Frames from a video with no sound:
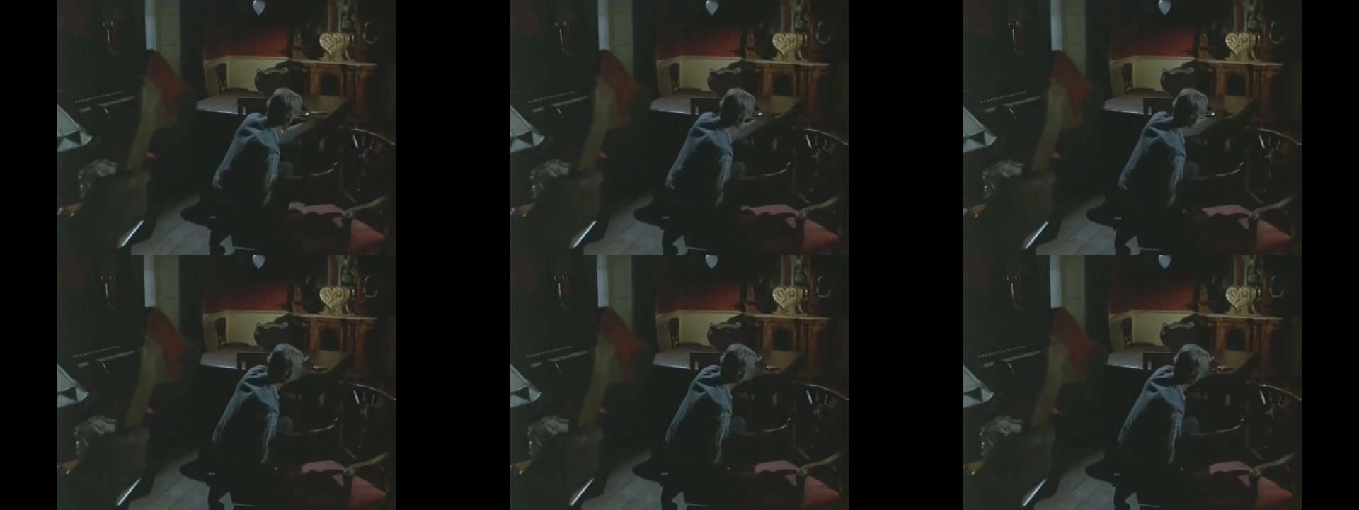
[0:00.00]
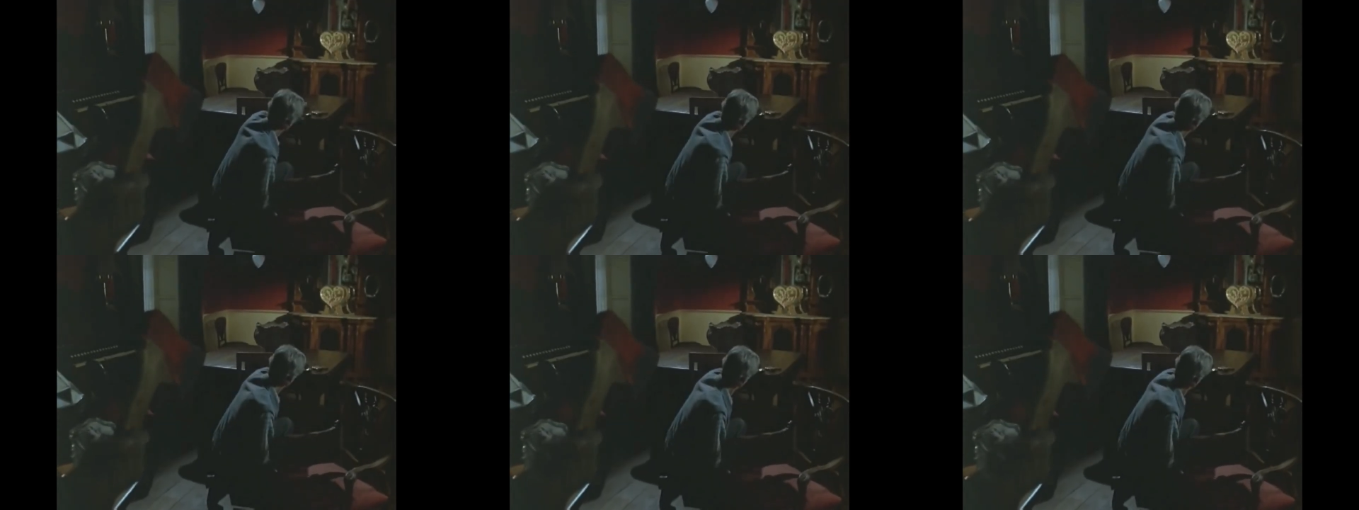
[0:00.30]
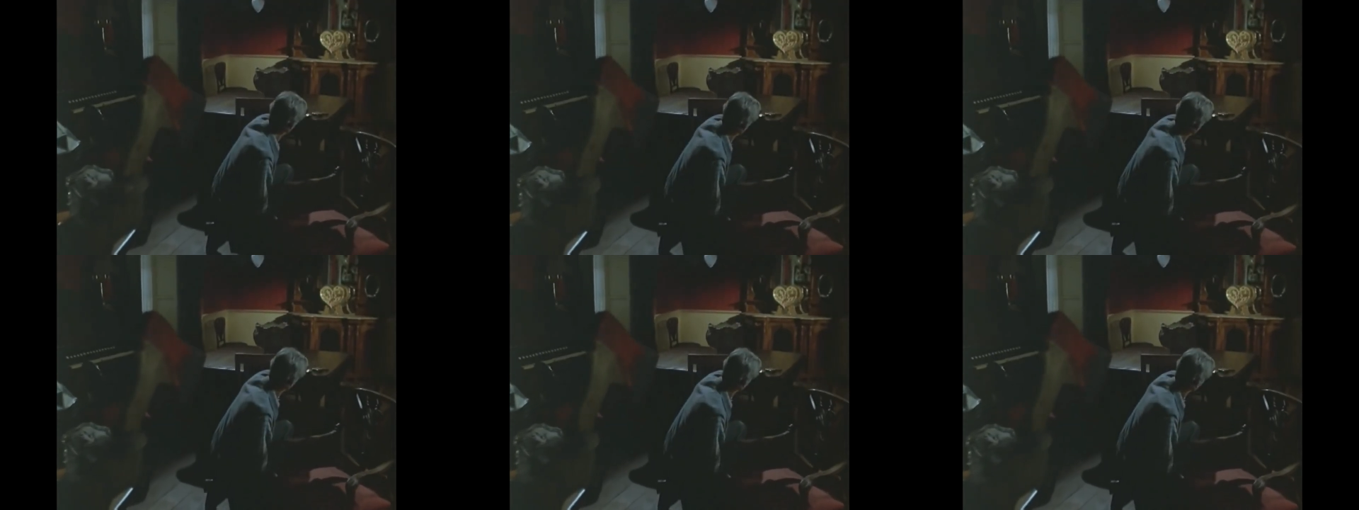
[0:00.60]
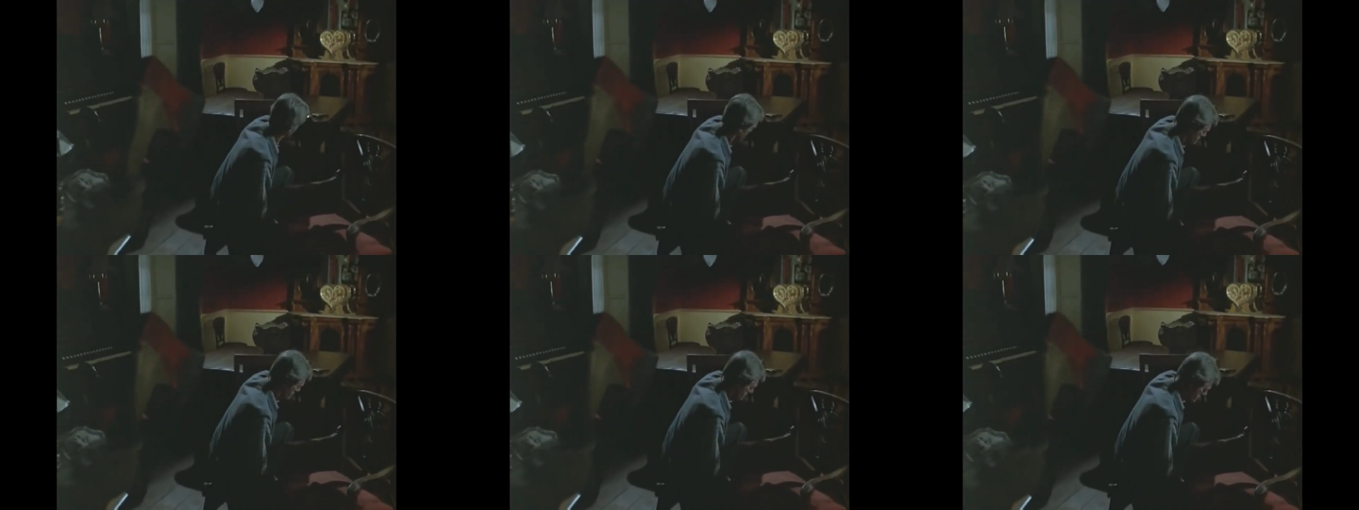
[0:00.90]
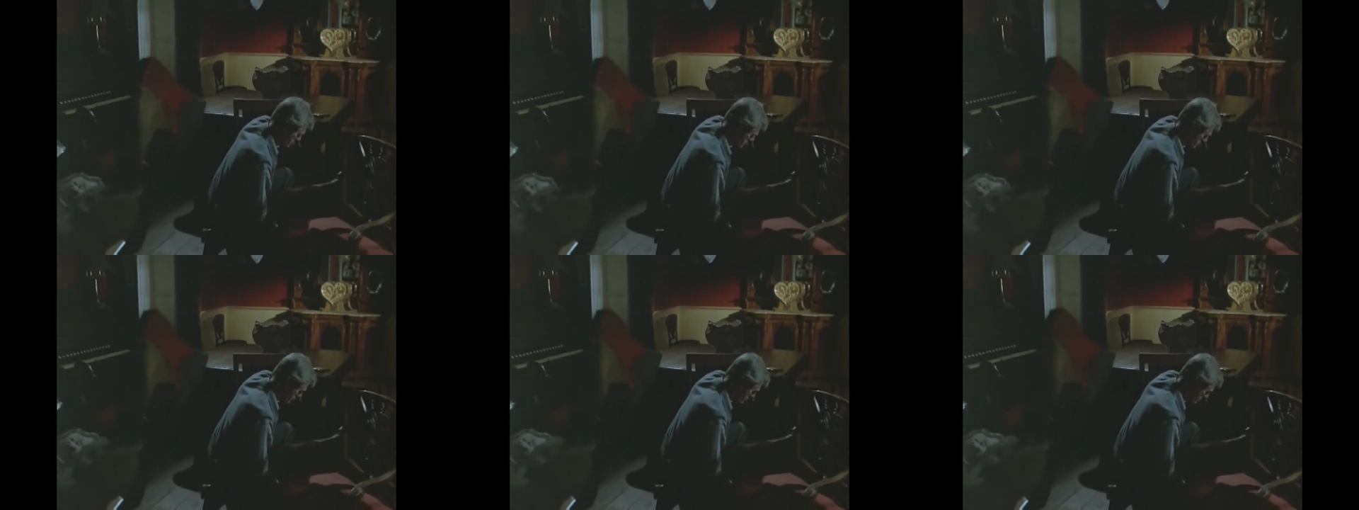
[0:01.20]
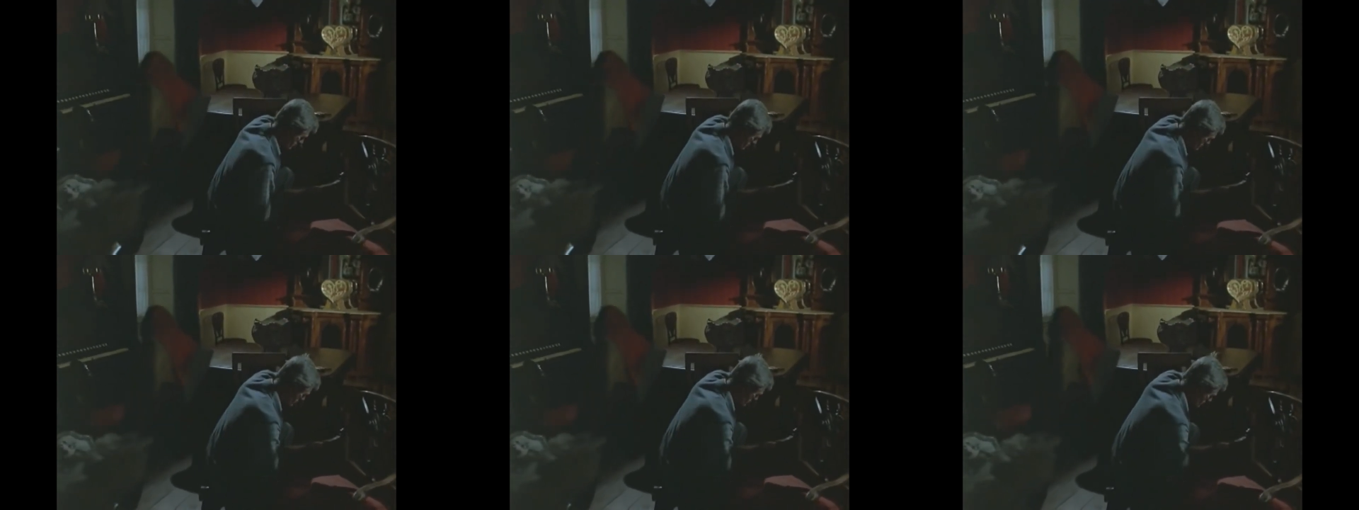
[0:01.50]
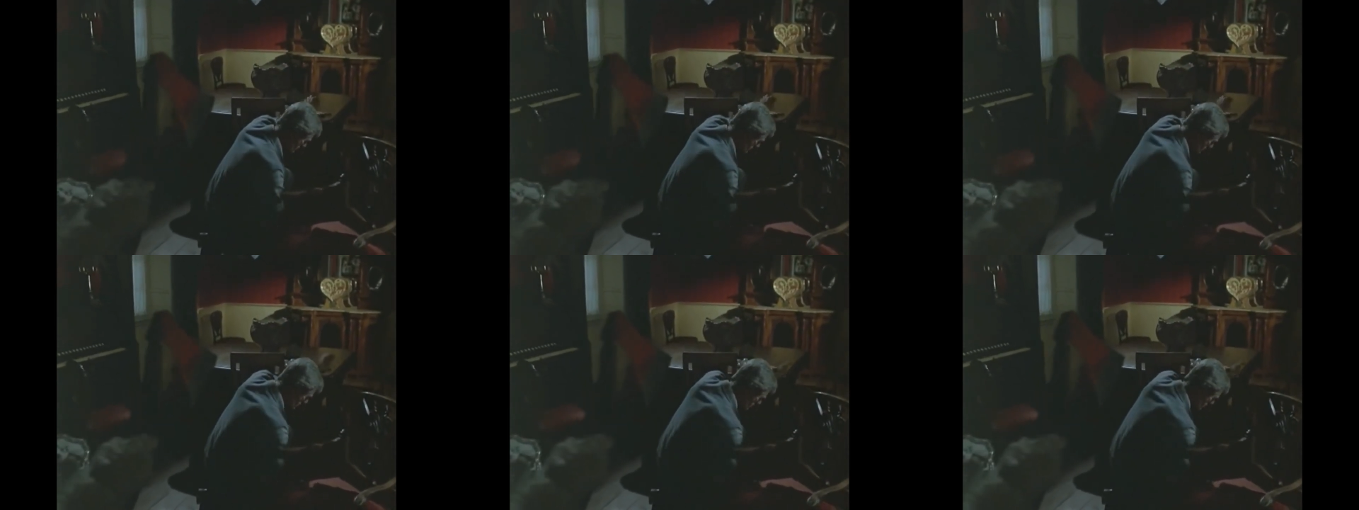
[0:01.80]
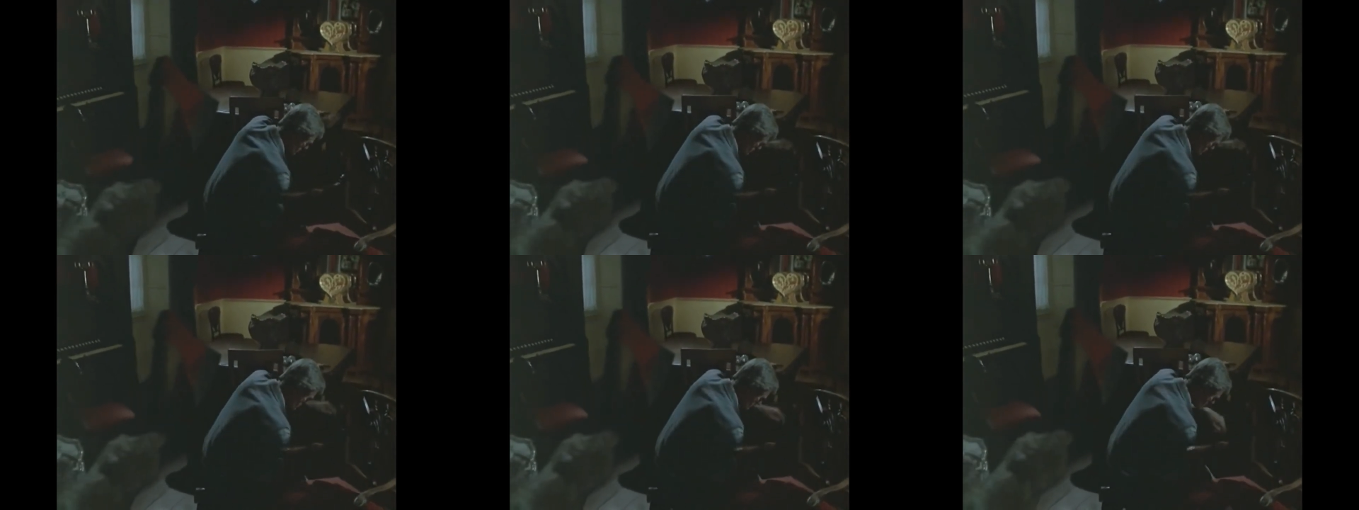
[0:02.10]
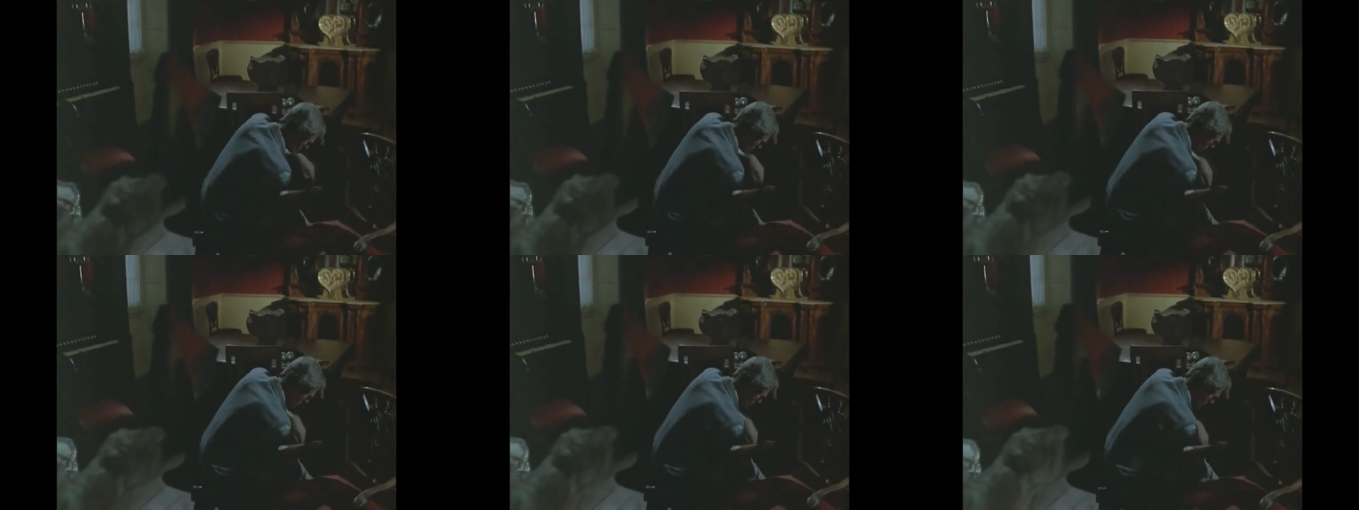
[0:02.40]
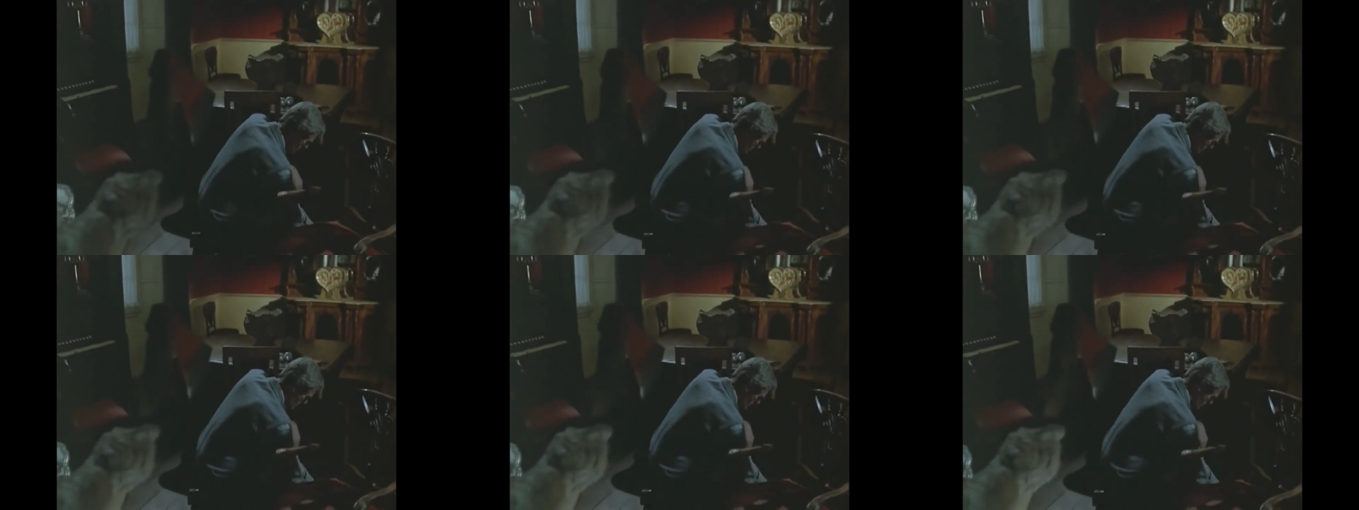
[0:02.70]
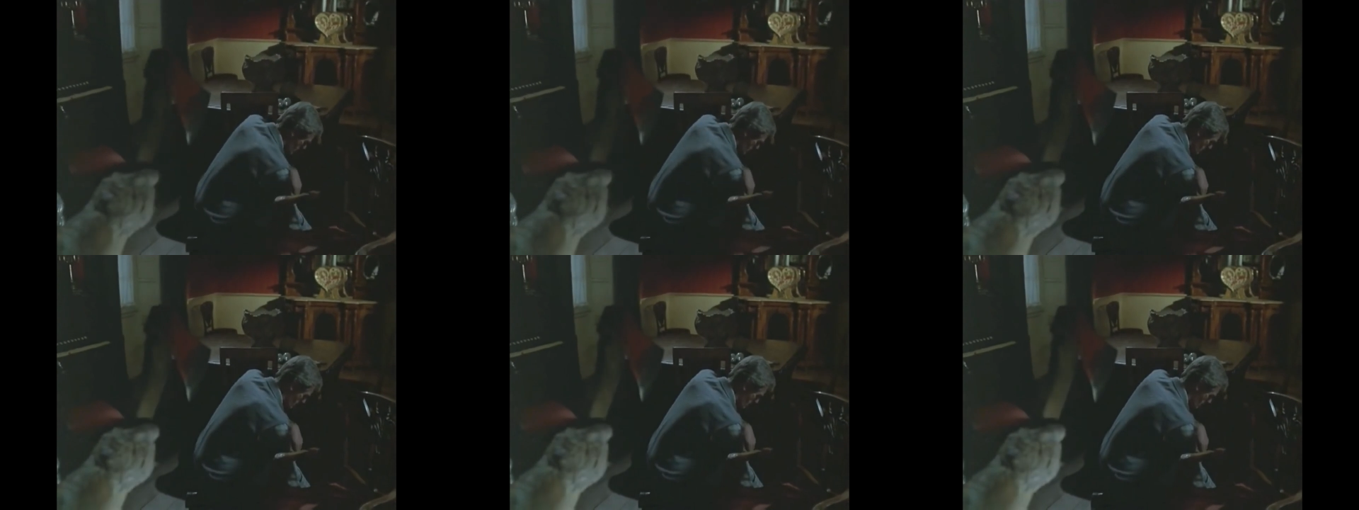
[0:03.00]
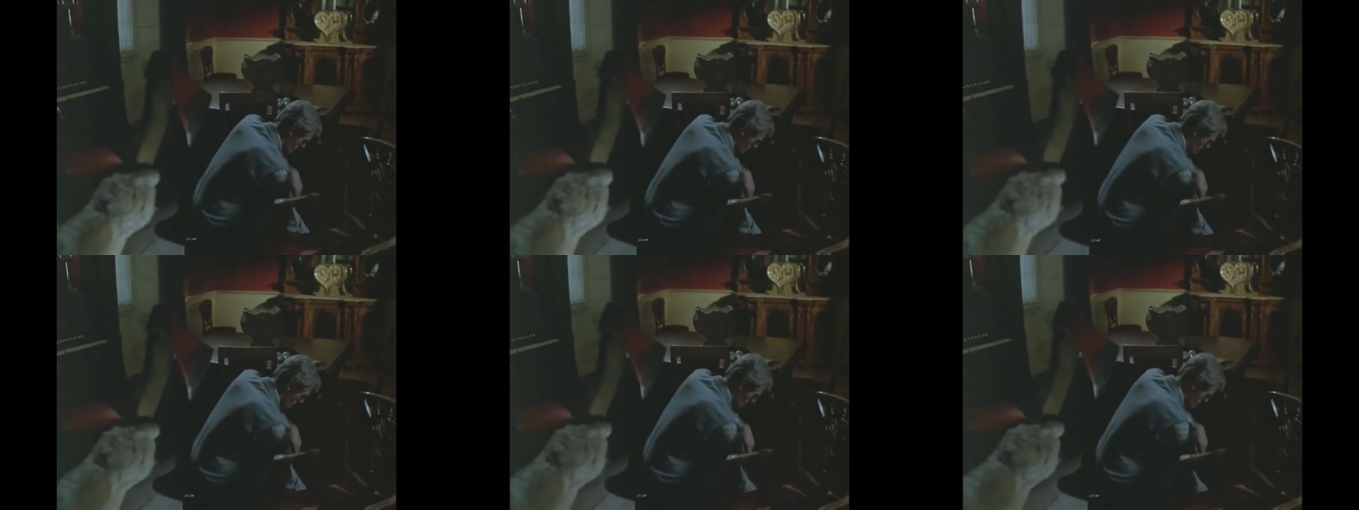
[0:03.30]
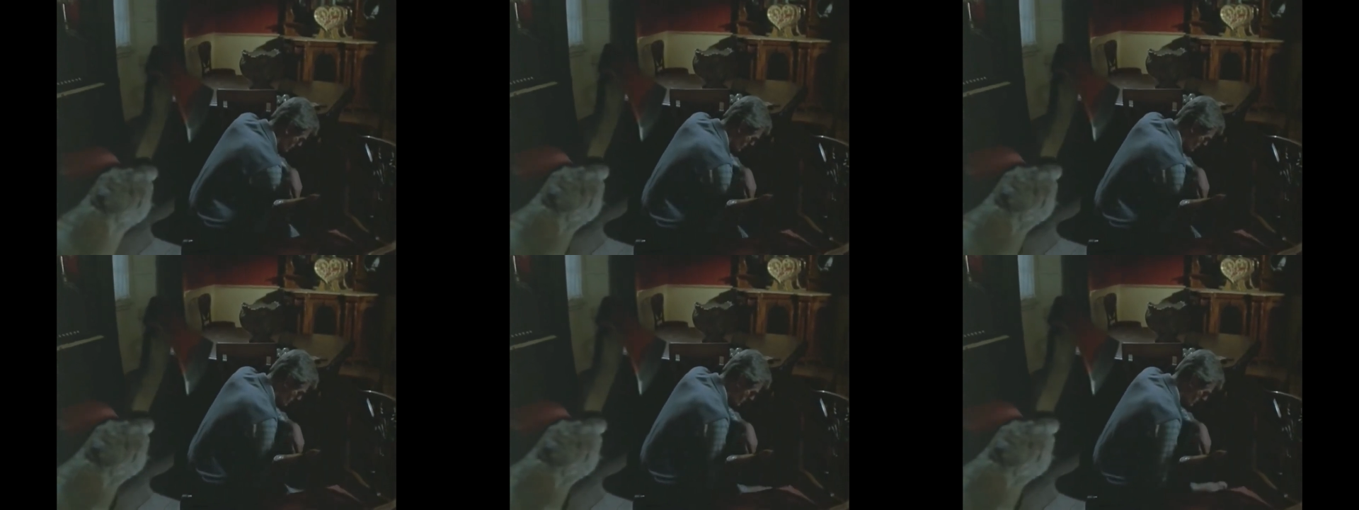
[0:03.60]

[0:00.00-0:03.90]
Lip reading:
No face is visible, so there are no lips to read.